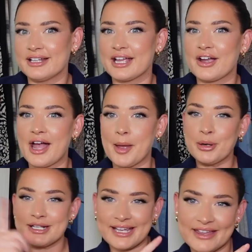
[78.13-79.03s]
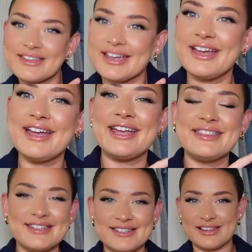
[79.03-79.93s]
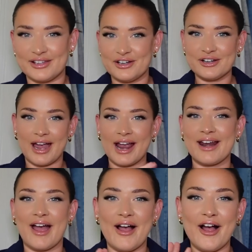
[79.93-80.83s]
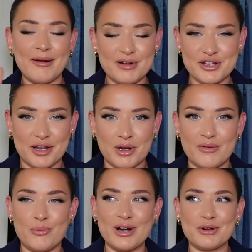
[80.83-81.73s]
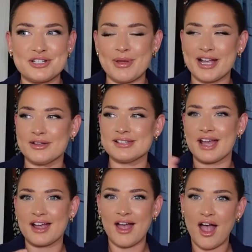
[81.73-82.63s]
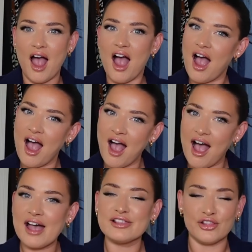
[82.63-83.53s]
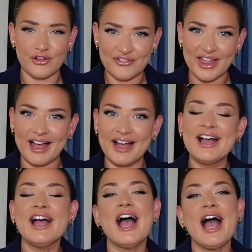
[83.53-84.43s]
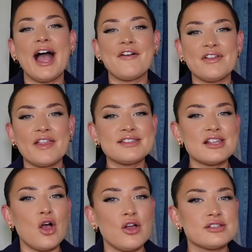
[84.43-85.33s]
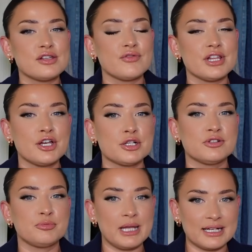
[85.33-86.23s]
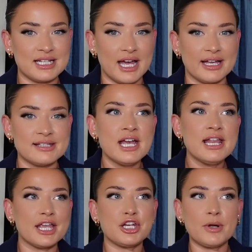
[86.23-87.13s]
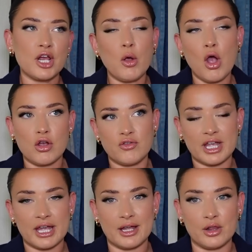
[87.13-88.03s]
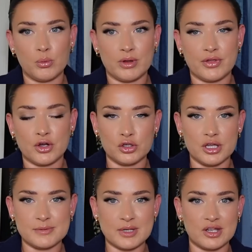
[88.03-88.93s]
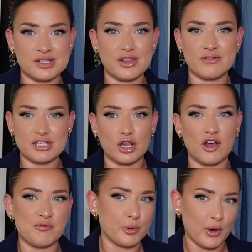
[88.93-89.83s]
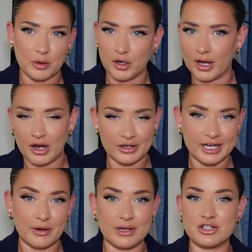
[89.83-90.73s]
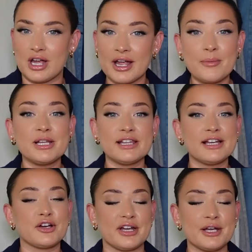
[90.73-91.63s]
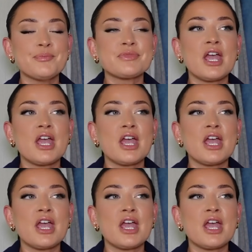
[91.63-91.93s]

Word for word: Like, I put it together in this look, and I'm not joking, when I watched it back I was like, love that. I feel like this will also look really good with black ties. Like, you don't want to go overkill with the colours because there is a lot of brown going on here, which I completely agree.